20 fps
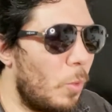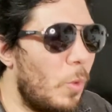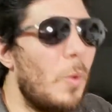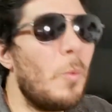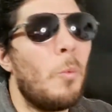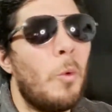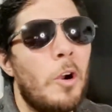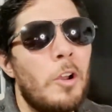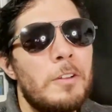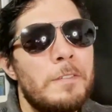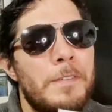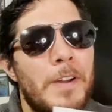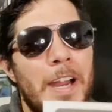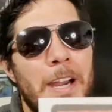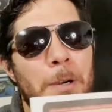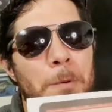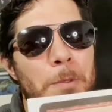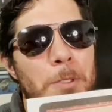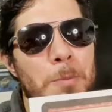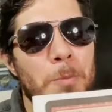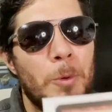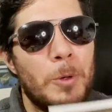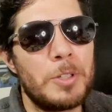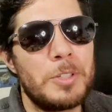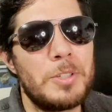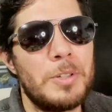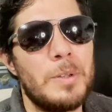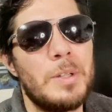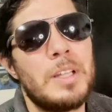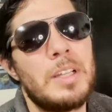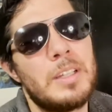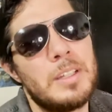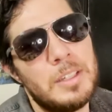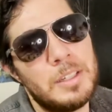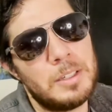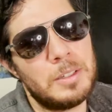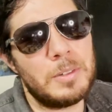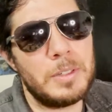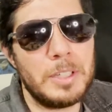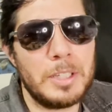Worldfire was more so like,
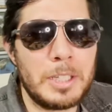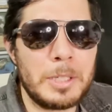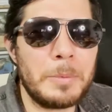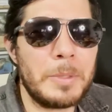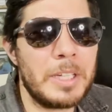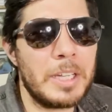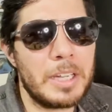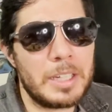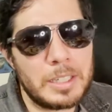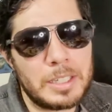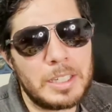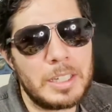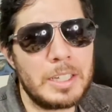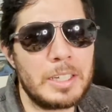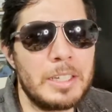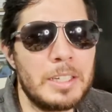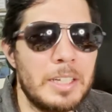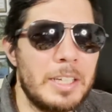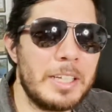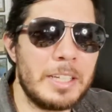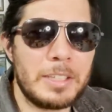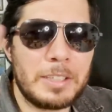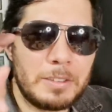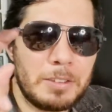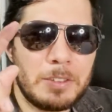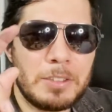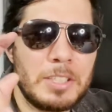oh, really? We got to kind of like